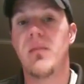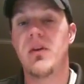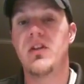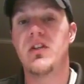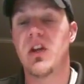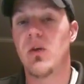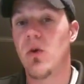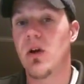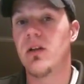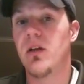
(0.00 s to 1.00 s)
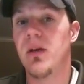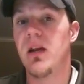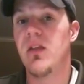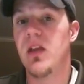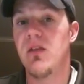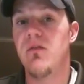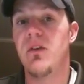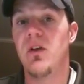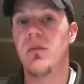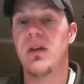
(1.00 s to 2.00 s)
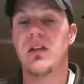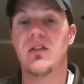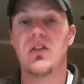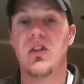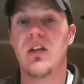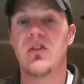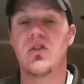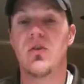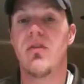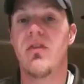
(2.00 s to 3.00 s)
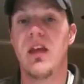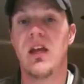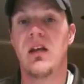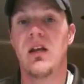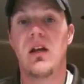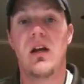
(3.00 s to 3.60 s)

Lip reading: I mentioned he's going to work a little bit in the infield because the Giants are so thin.